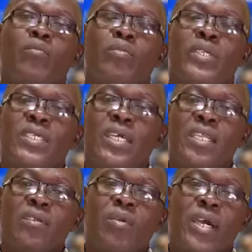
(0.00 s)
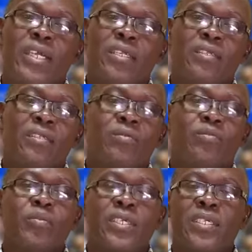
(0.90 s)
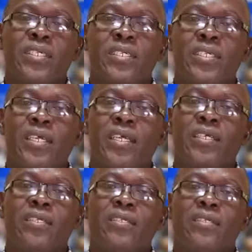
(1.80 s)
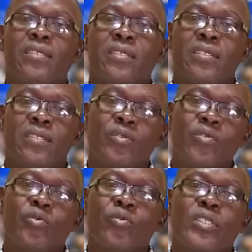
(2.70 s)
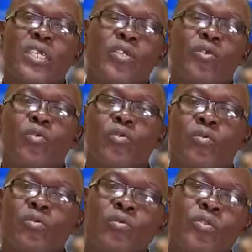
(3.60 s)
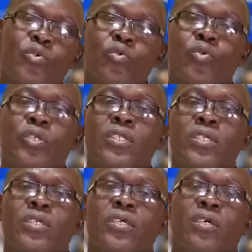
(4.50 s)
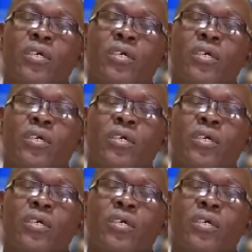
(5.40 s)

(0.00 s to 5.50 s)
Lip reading: Basically, my presence here is to take you through the